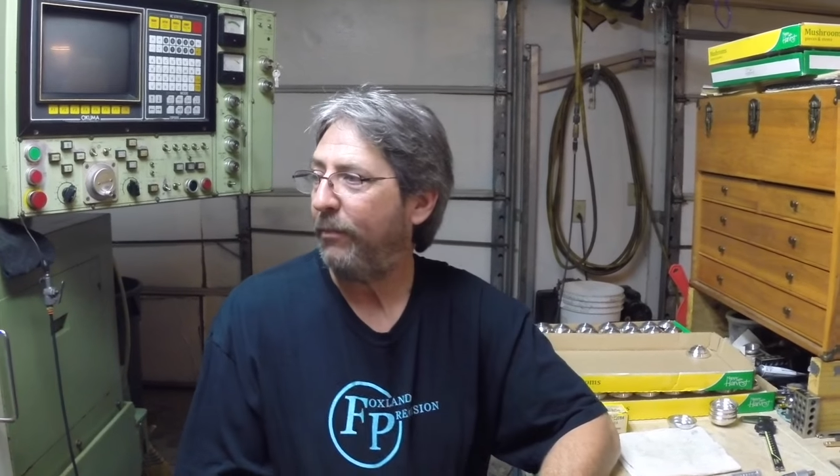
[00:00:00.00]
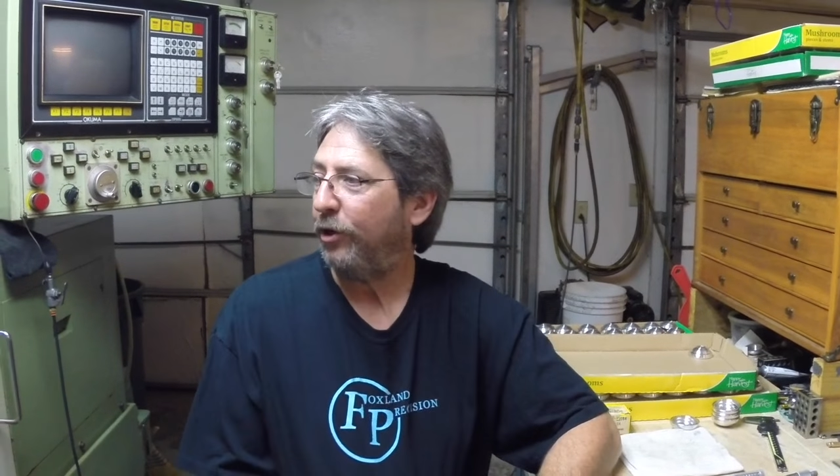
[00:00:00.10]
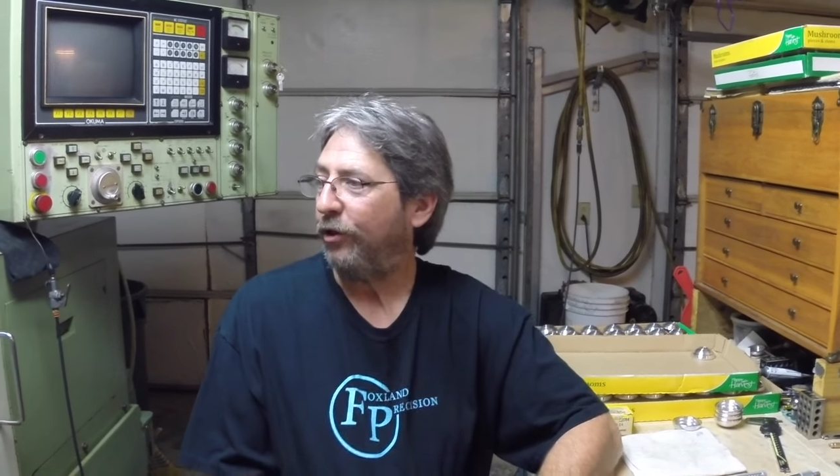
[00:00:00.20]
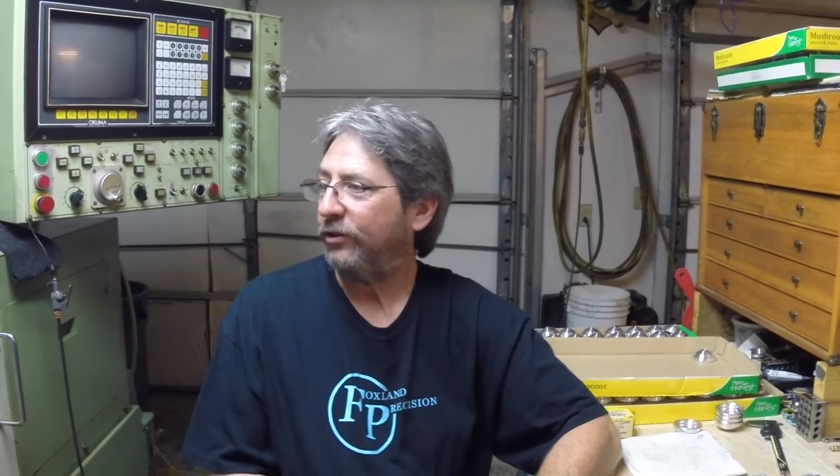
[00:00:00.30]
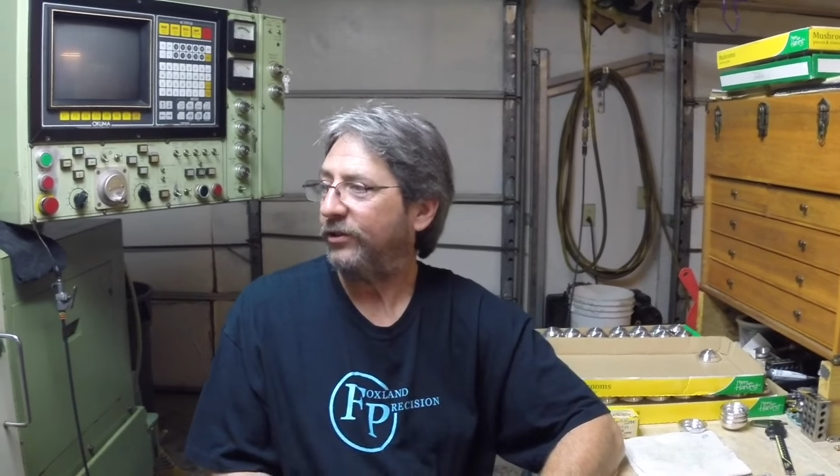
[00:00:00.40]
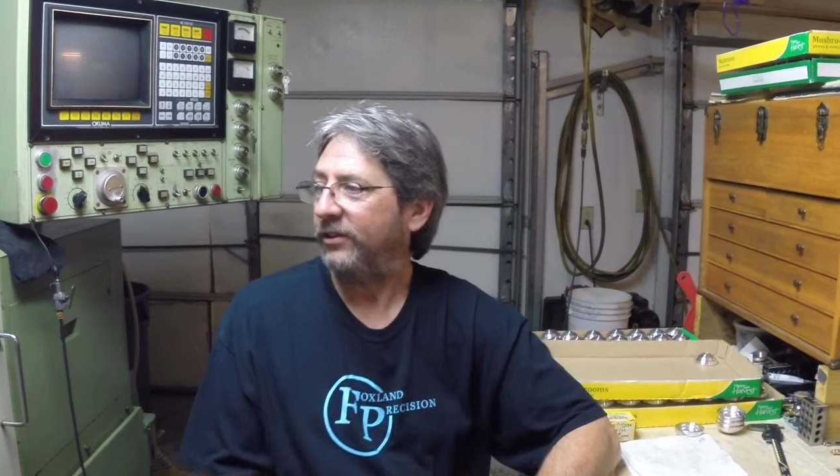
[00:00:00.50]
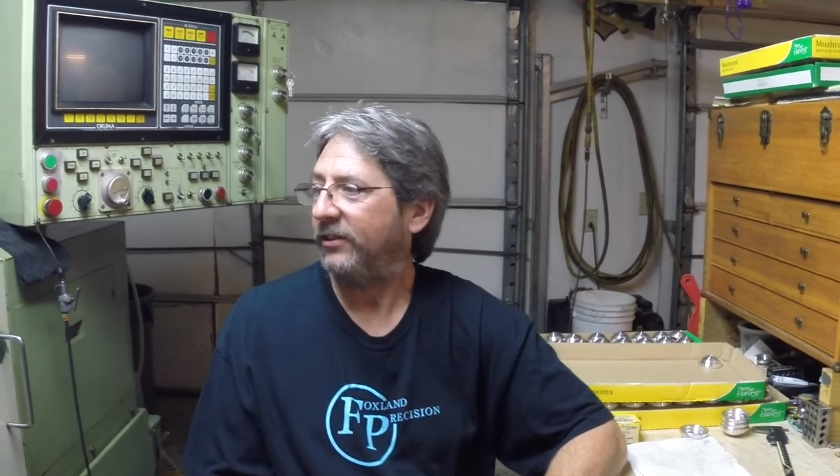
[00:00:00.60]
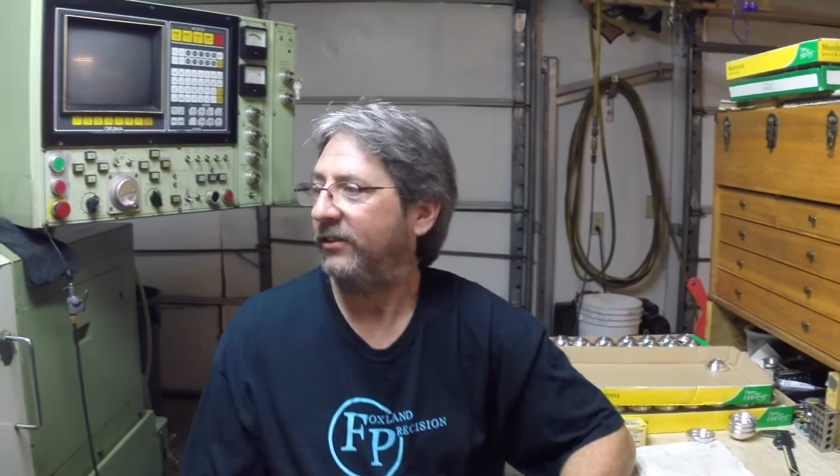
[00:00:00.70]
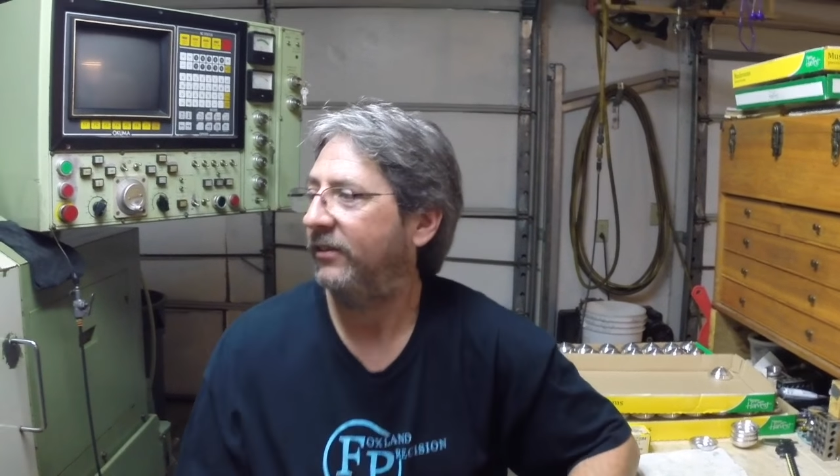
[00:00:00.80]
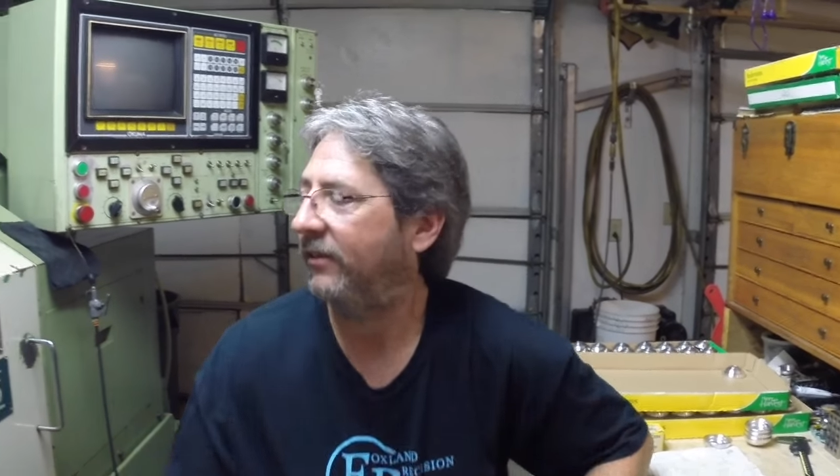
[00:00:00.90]
books.
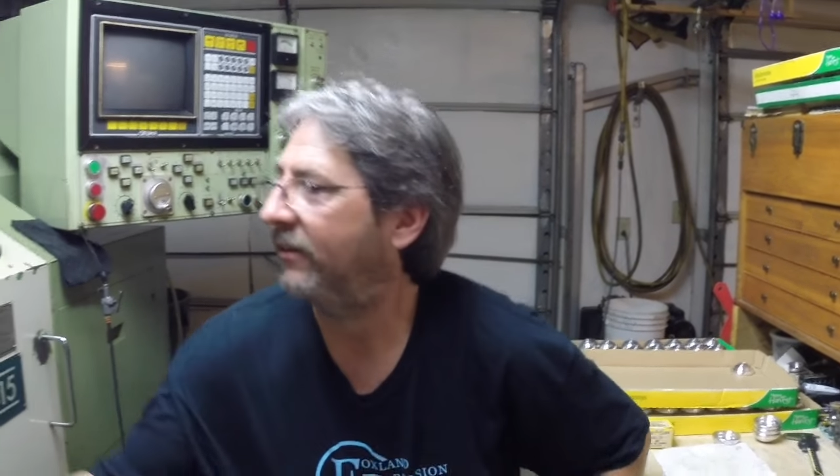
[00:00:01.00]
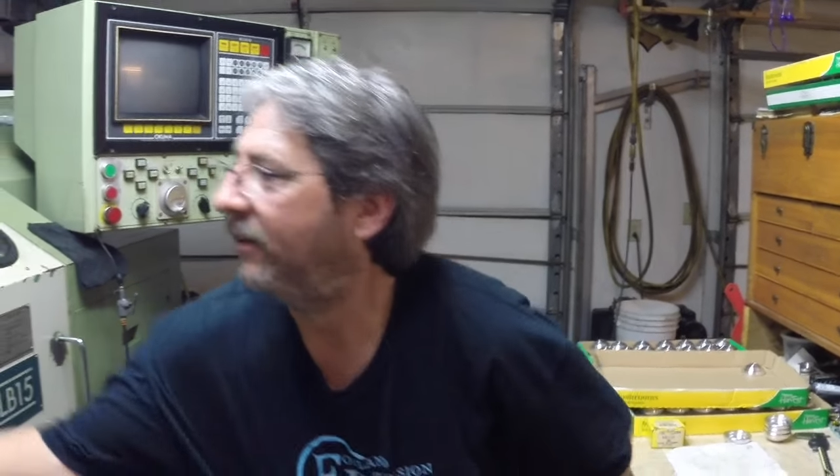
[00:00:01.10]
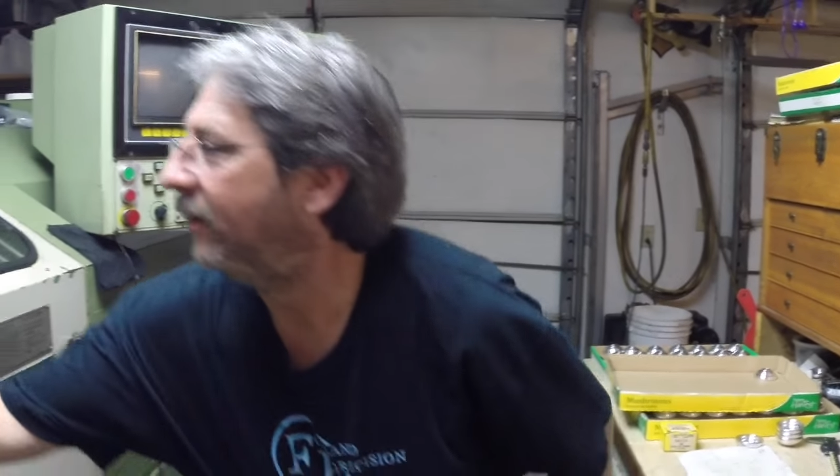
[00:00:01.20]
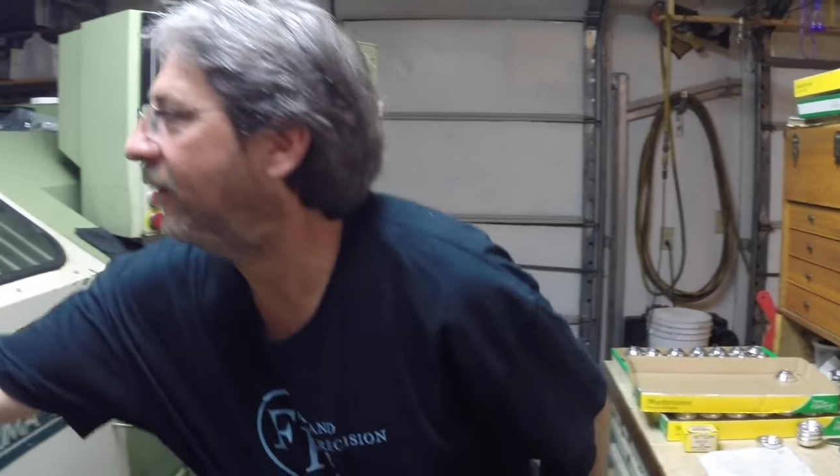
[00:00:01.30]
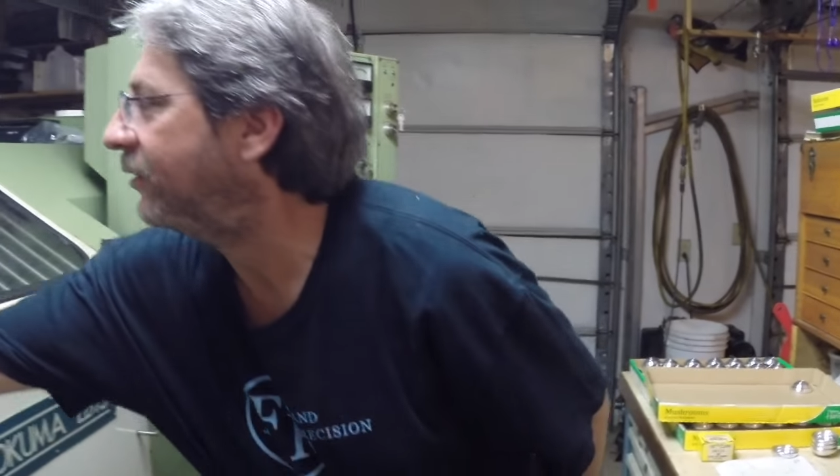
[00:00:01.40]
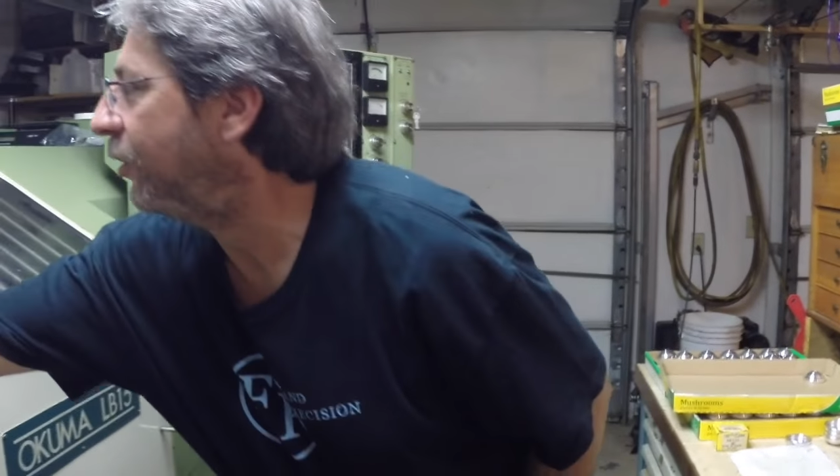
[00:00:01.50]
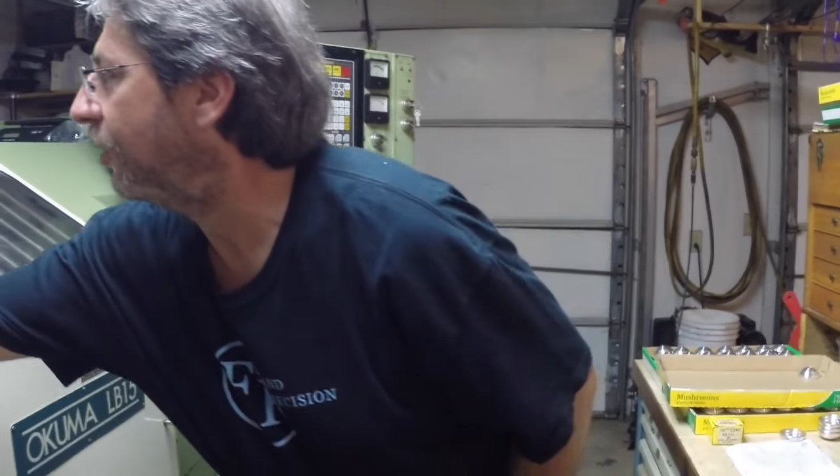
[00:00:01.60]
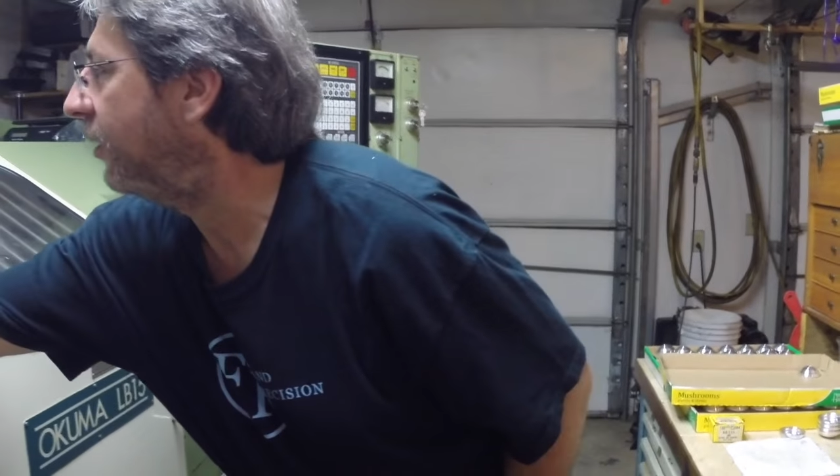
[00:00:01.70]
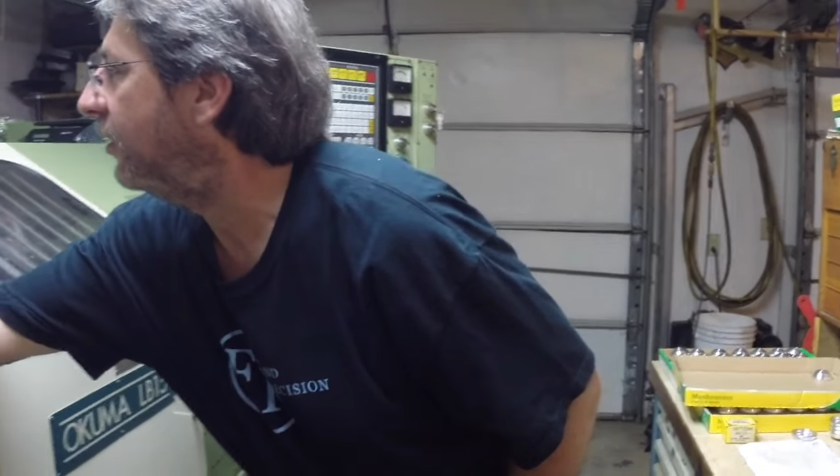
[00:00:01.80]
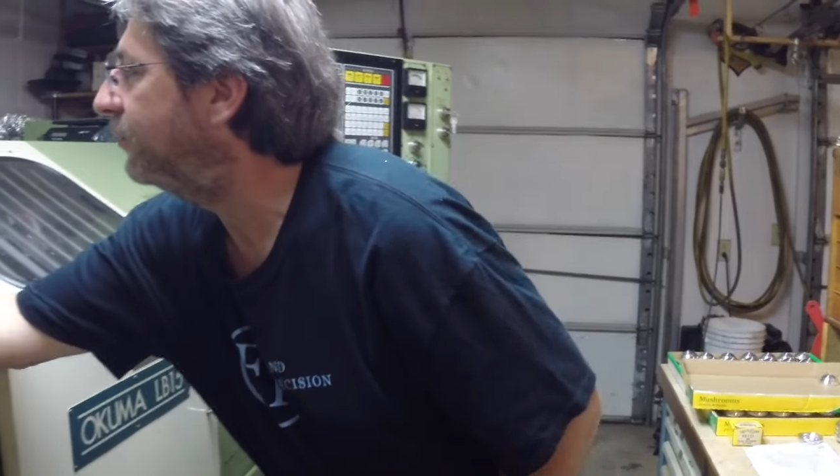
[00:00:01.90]
Let's
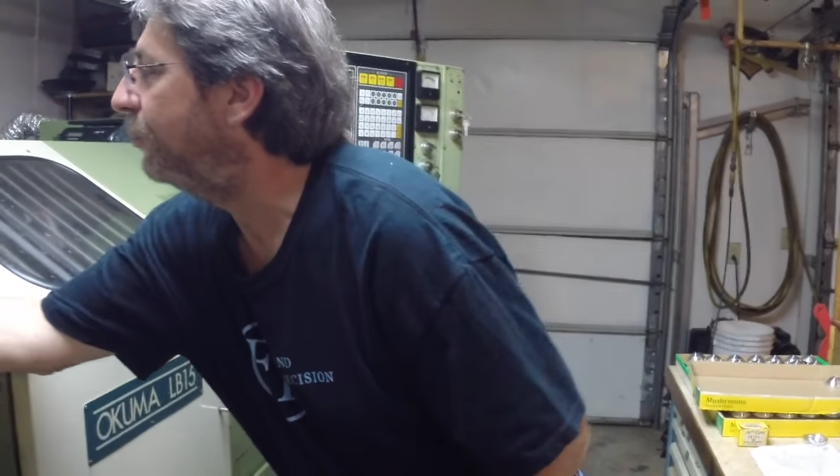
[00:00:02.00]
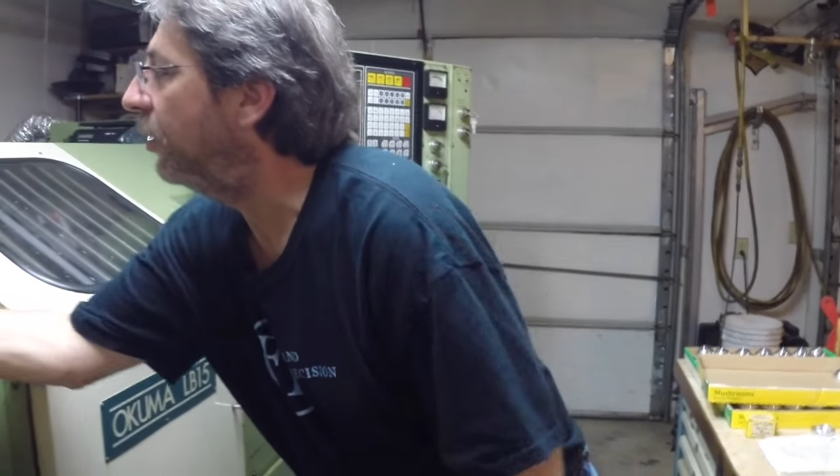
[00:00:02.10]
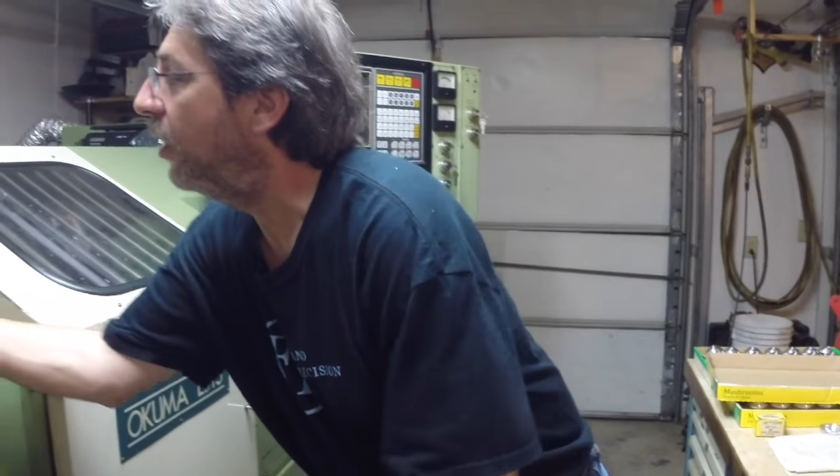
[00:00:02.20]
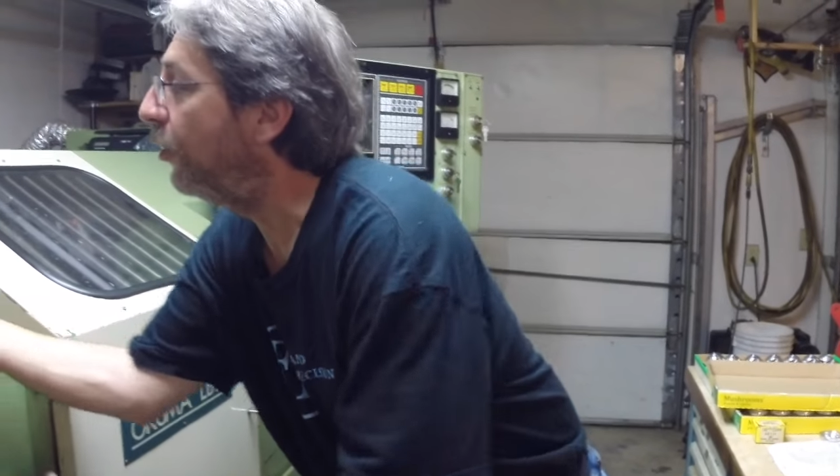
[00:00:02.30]
look at these.